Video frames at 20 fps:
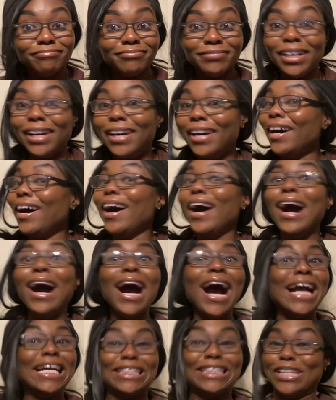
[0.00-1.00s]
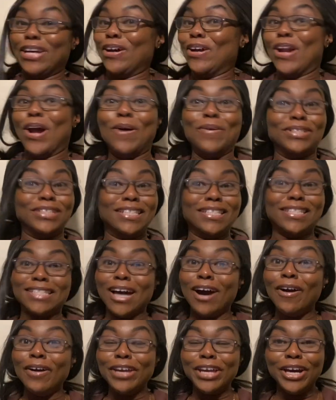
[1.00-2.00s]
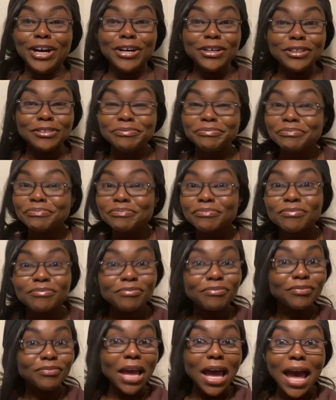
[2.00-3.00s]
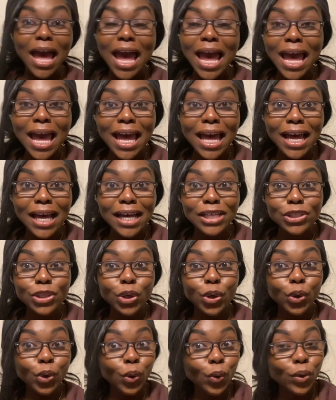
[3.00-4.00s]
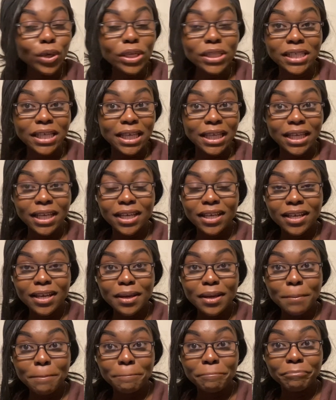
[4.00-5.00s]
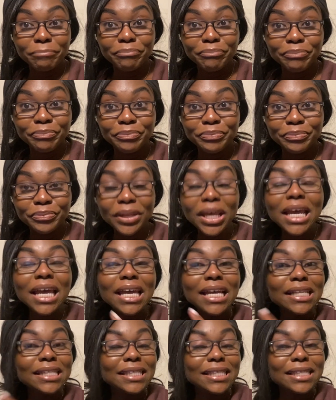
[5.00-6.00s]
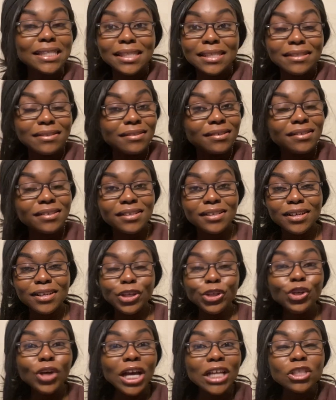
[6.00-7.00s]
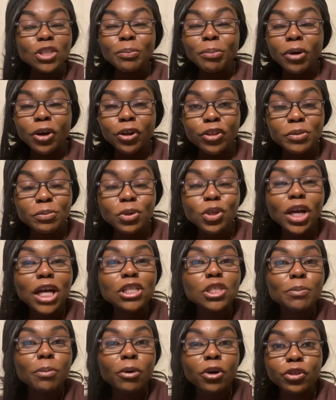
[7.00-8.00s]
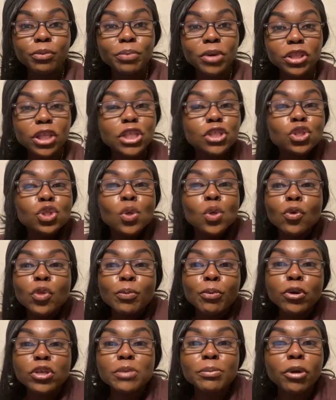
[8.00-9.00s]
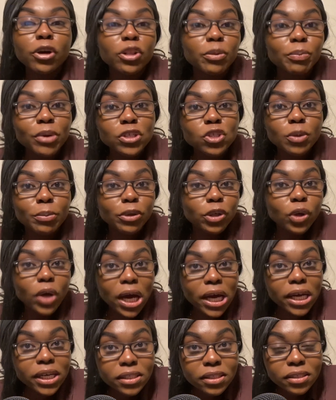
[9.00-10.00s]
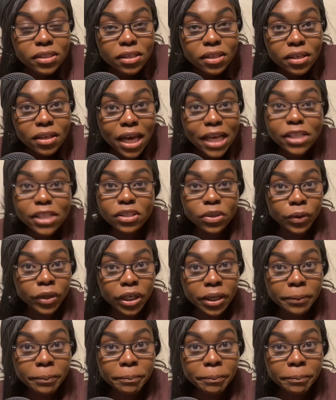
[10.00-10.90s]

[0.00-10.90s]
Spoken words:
I don't know what to tell you. And who is it? It's, you guys are part of this. You guys are part of the there's no other person part of the press over you guys and Sony.